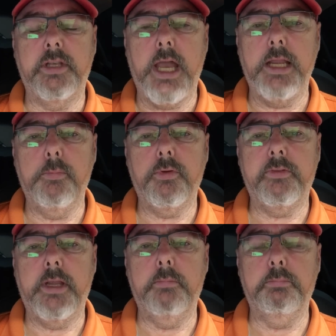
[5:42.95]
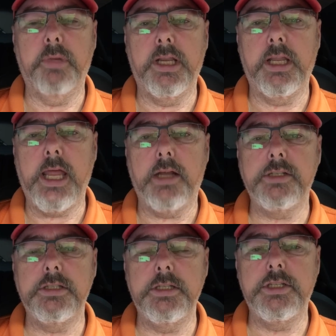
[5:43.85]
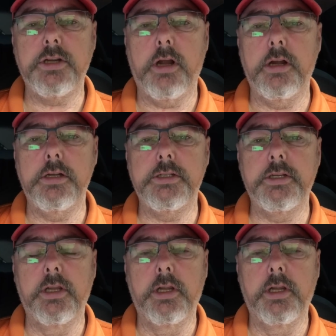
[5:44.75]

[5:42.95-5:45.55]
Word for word: 90%, but it actually charged